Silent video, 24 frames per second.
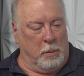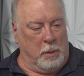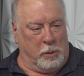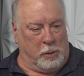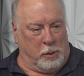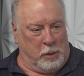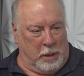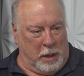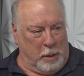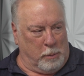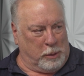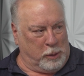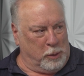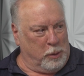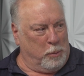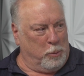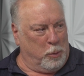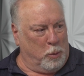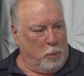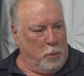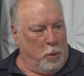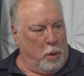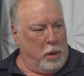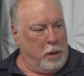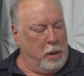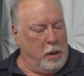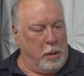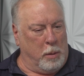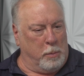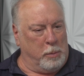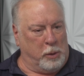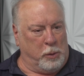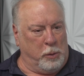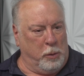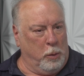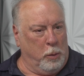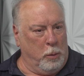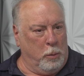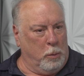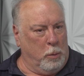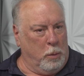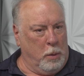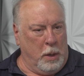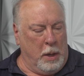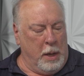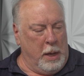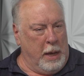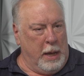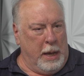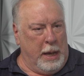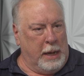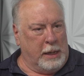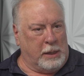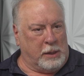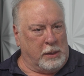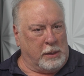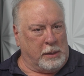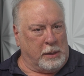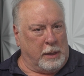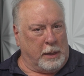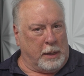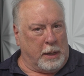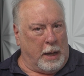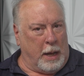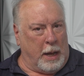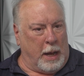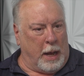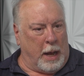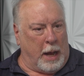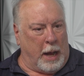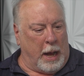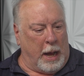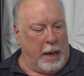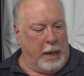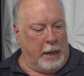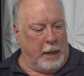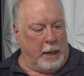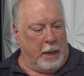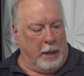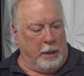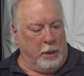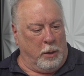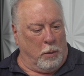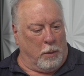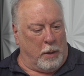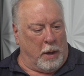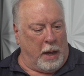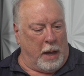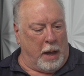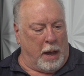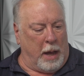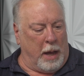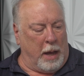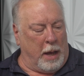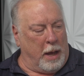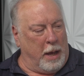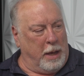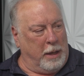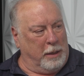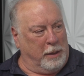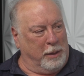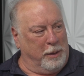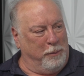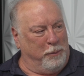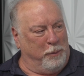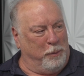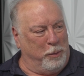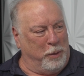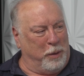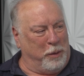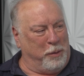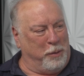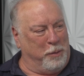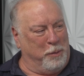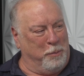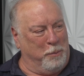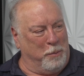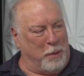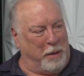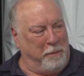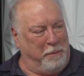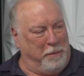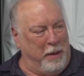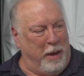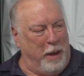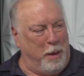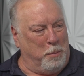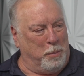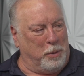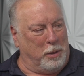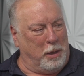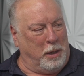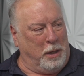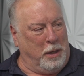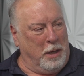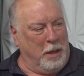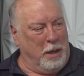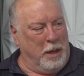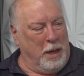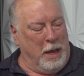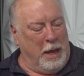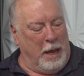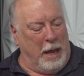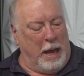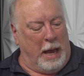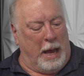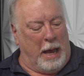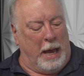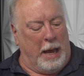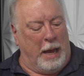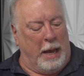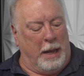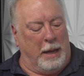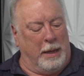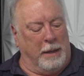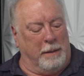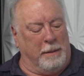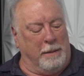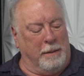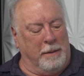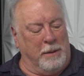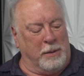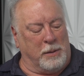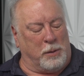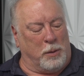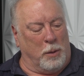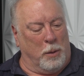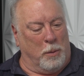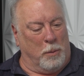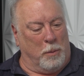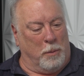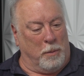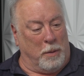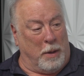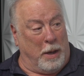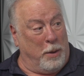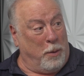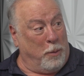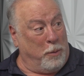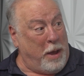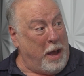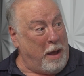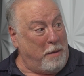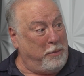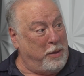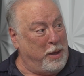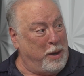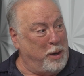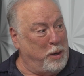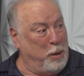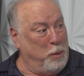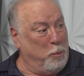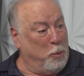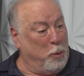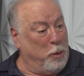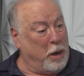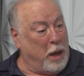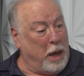So that was number one. And number two, it's just like I lived with my family, and so I don't have that anymore.